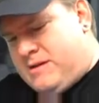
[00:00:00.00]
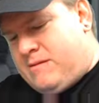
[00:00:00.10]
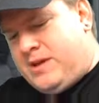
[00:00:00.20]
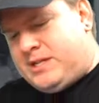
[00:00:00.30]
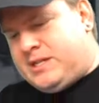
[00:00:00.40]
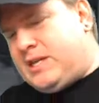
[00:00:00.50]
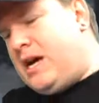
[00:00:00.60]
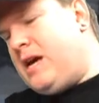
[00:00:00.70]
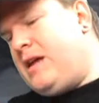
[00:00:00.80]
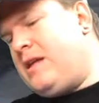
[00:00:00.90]
This
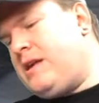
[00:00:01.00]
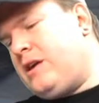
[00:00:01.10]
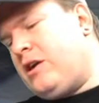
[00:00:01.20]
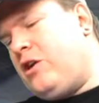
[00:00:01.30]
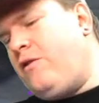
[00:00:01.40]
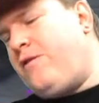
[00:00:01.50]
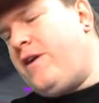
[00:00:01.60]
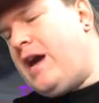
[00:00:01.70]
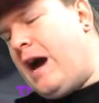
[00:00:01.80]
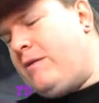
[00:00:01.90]

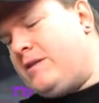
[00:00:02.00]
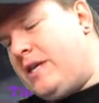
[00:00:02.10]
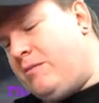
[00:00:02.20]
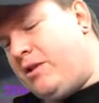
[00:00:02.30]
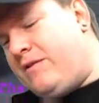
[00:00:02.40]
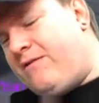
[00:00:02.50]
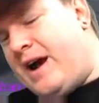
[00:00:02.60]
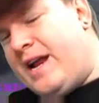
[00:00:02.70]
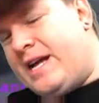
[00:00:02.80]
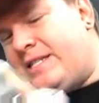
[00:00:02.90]
Goofy I was able to
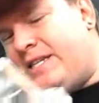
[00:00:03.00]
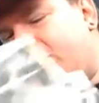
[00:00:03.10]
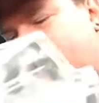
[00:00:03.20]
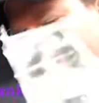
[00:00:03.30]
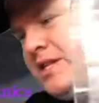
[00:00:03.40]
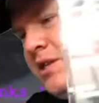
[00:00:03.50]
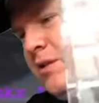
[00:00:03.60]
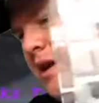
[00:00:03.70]
find at C2E2, I